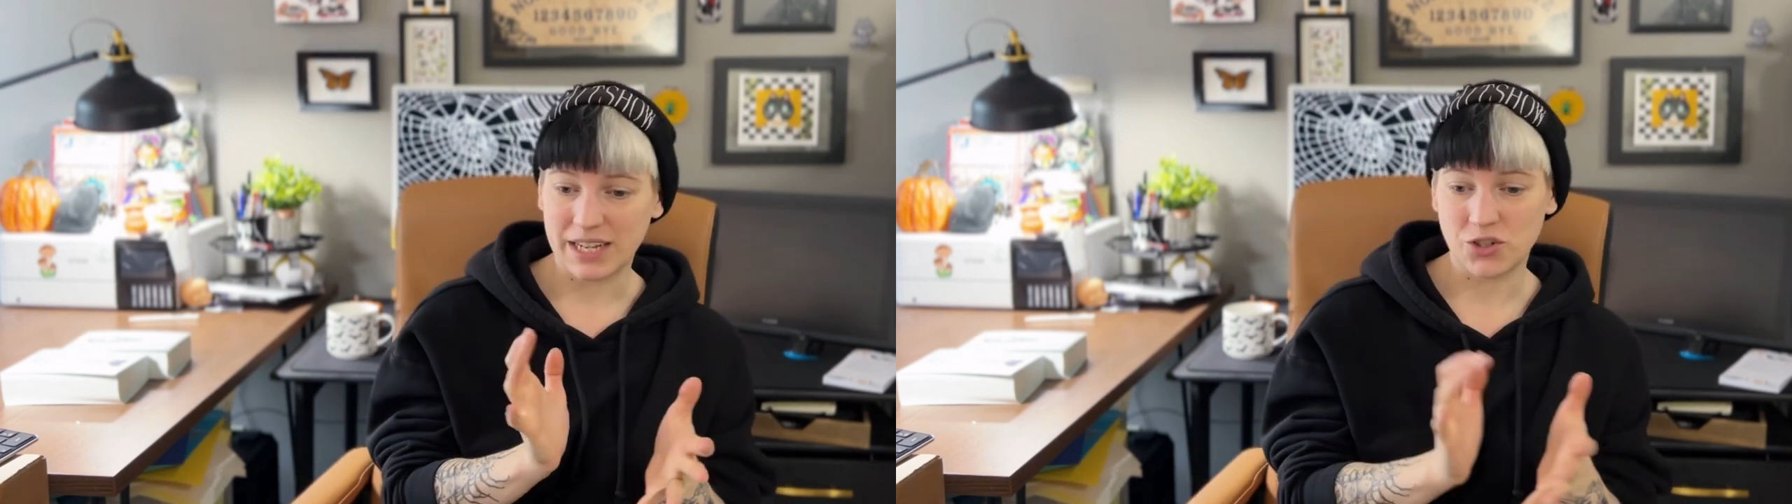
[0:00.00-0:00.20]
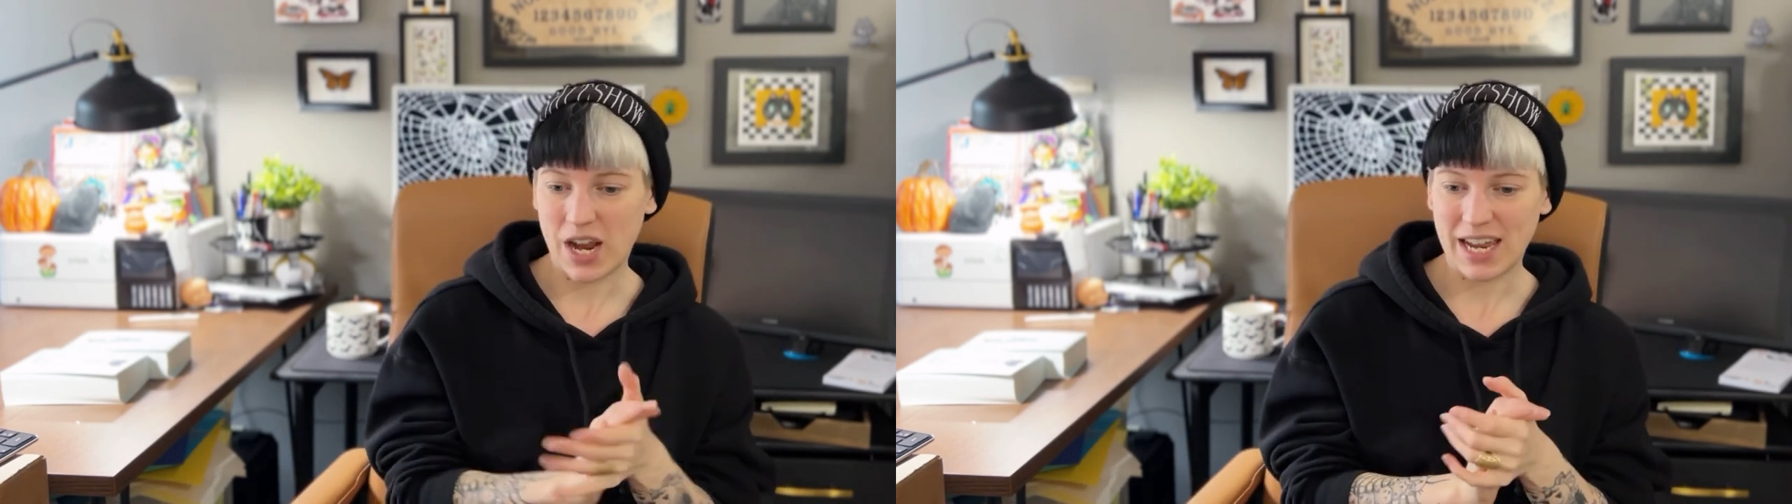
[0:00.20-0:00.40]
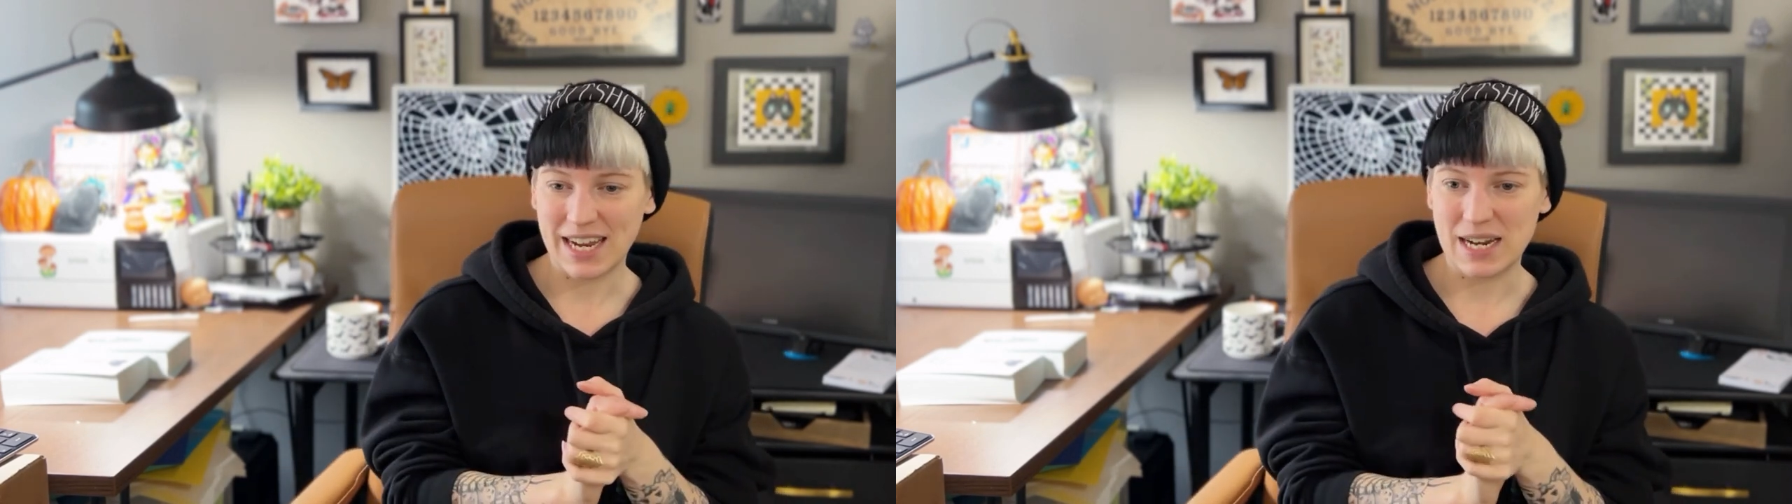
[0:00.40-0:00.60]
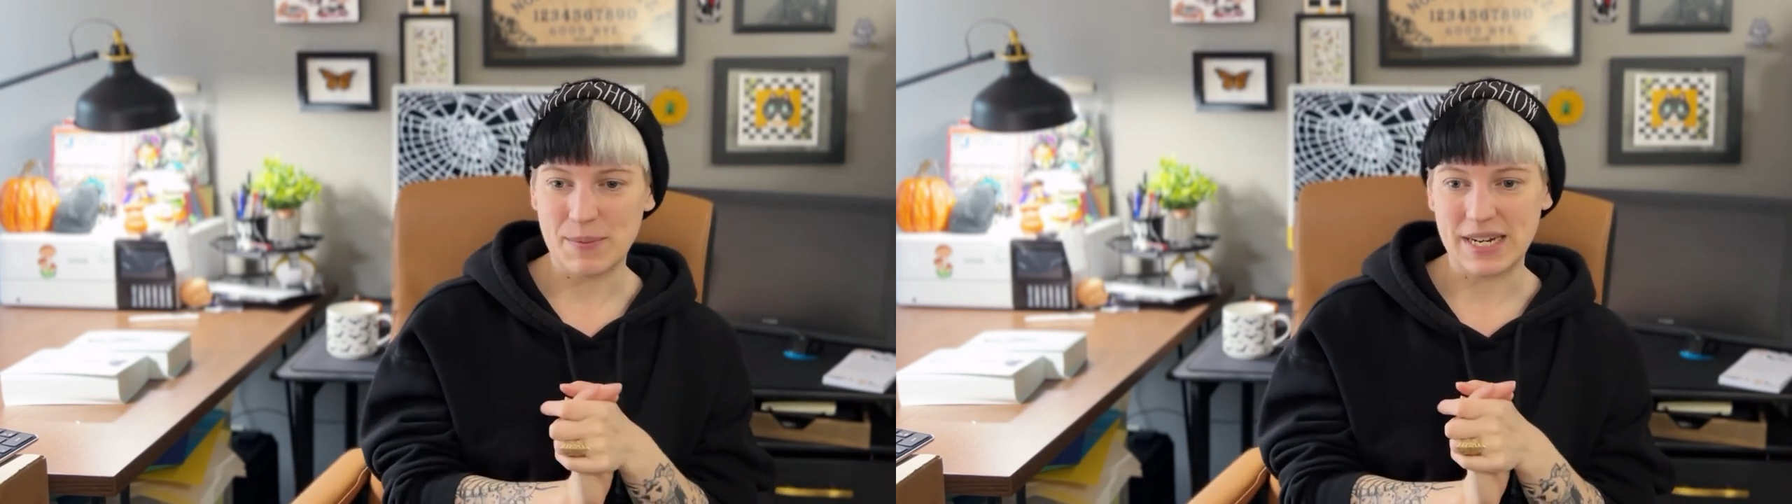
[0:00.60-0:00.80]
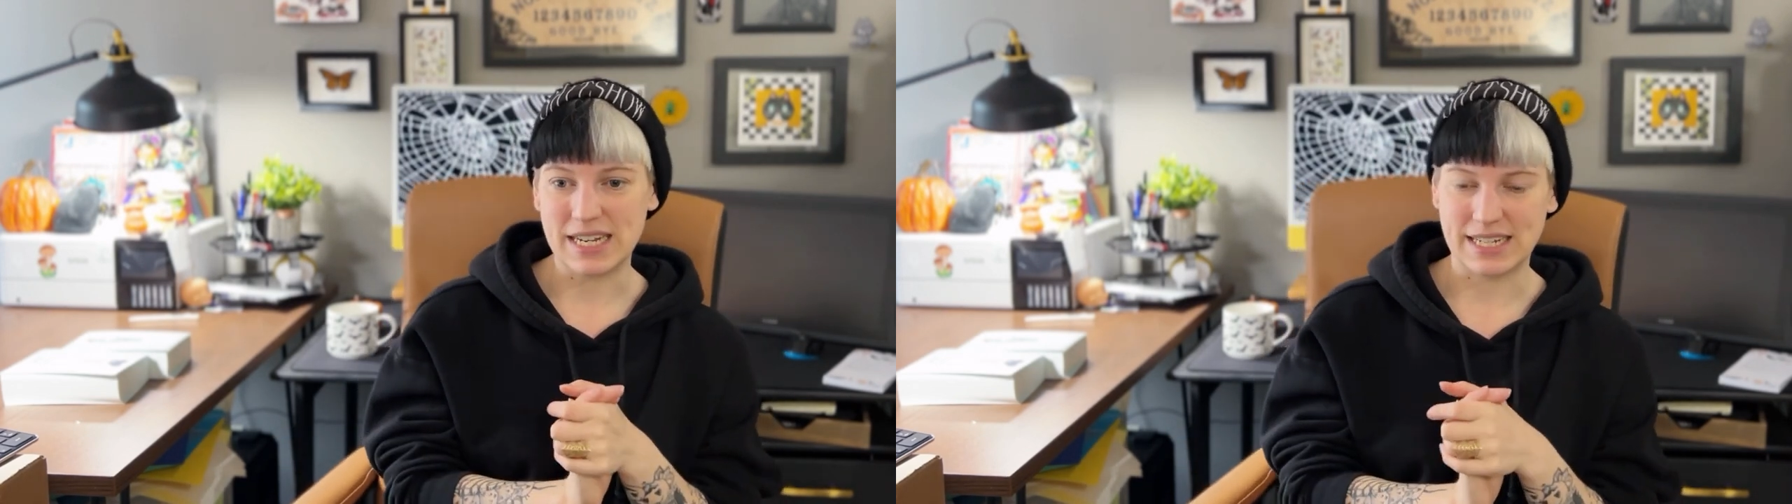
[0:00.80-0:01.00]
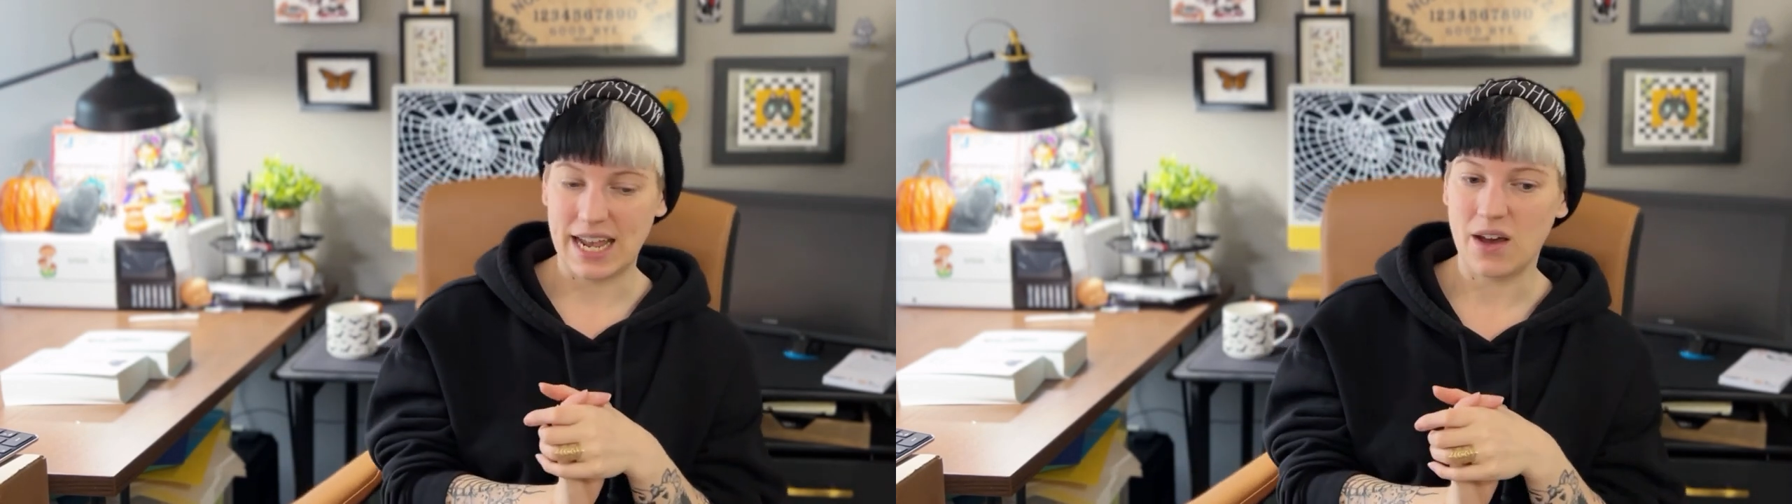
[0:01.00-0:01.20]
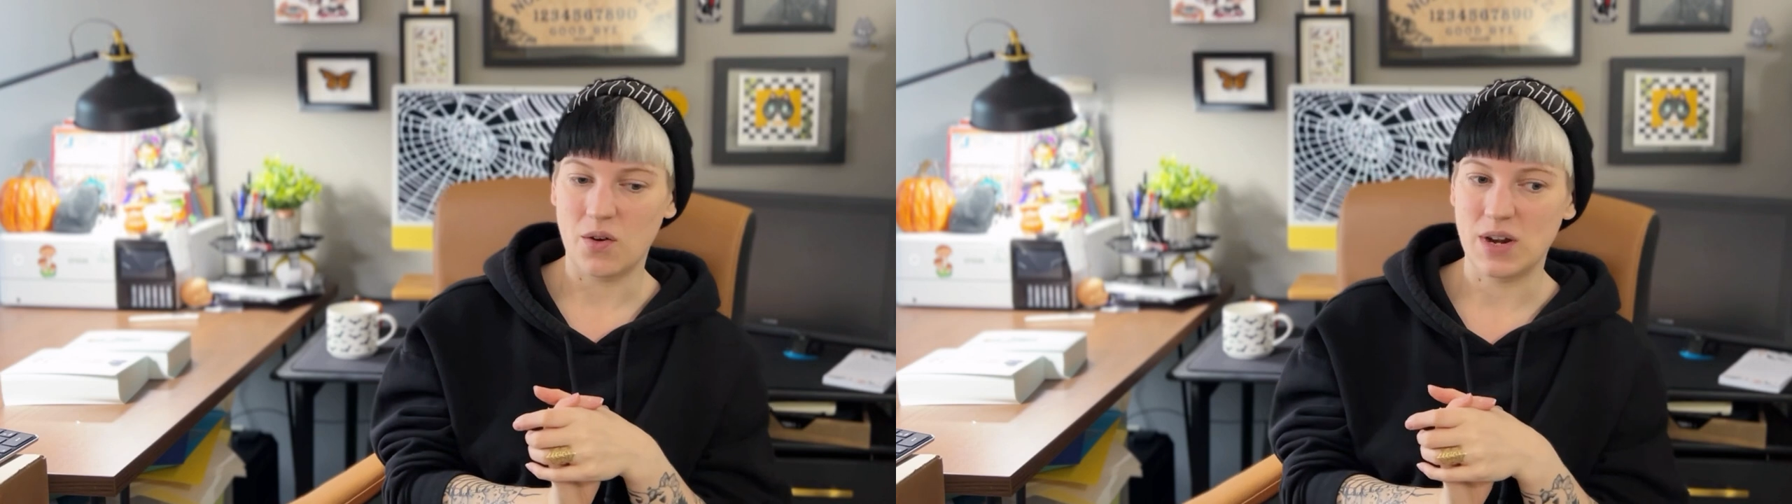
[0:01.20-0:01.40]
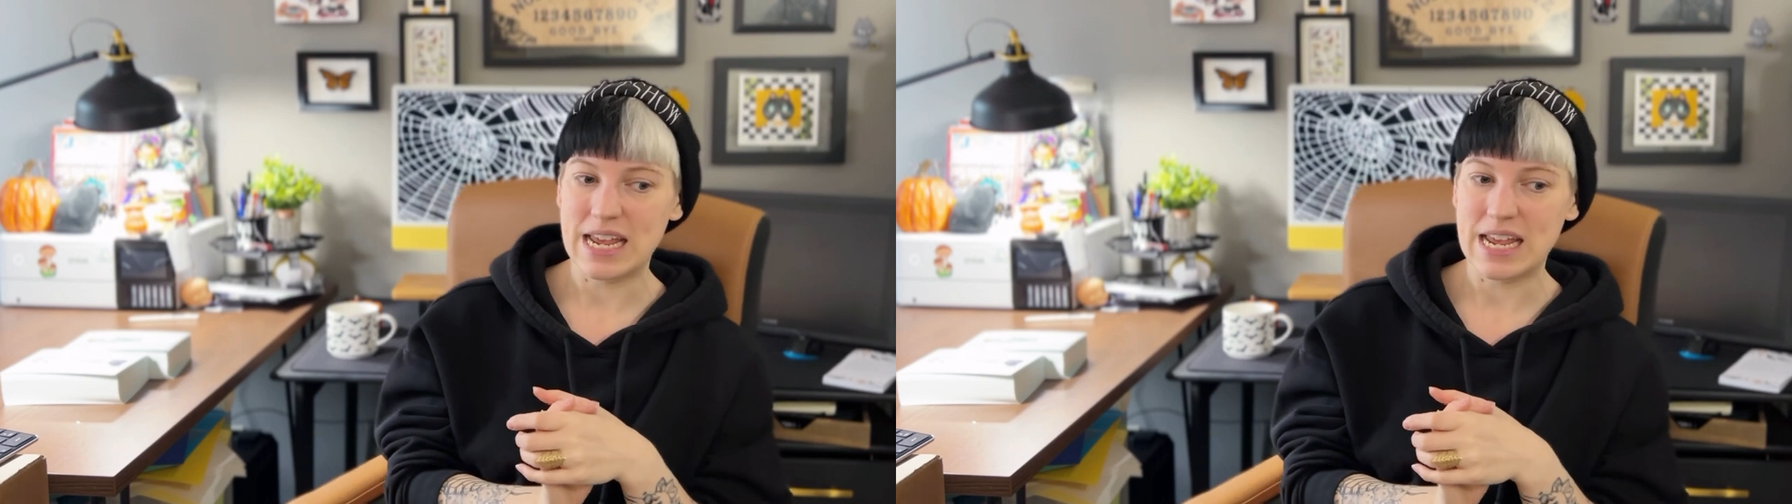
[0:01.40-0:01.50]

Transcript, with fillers: dragging anybody down